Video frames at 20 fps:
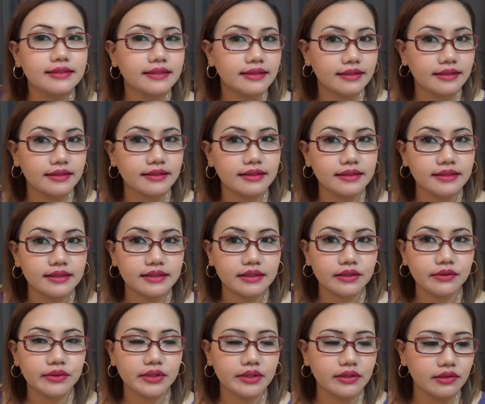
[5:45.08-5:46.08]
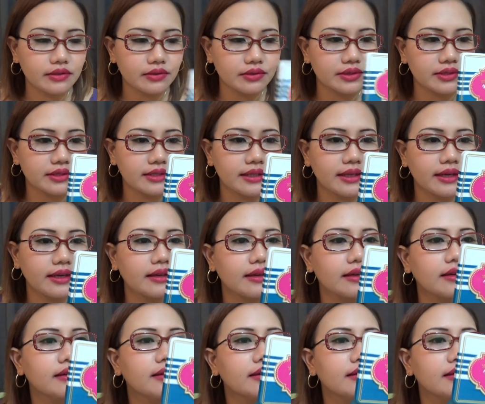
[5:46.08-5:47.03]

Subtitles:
This is how it looks like.